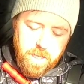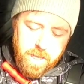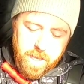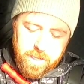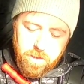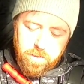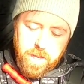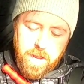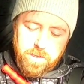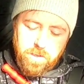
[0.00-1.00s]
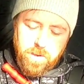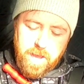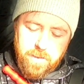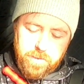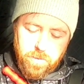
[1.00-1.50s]
I know that I do
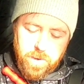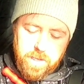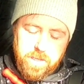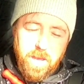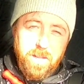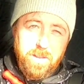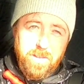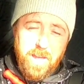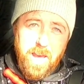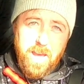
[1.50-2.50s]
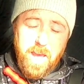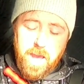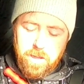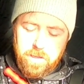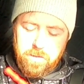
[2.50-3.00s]
have to retighten that
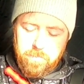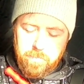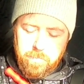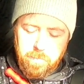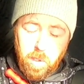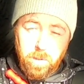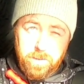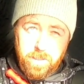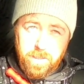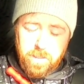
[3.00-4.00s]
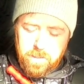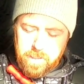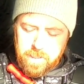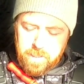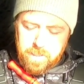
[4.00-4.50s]
Allen bolt
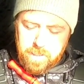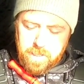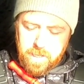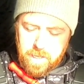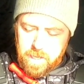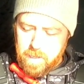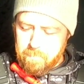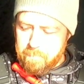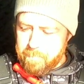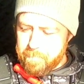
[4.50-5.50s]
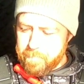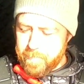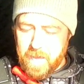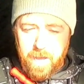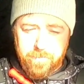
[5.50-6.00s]
um,
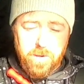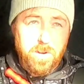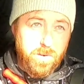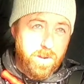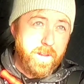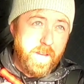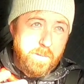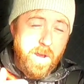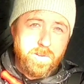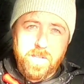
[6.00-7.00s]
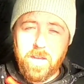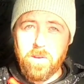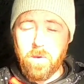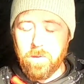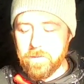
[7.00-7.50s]
after drilling about 10
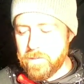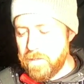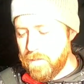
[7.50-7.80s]
holes.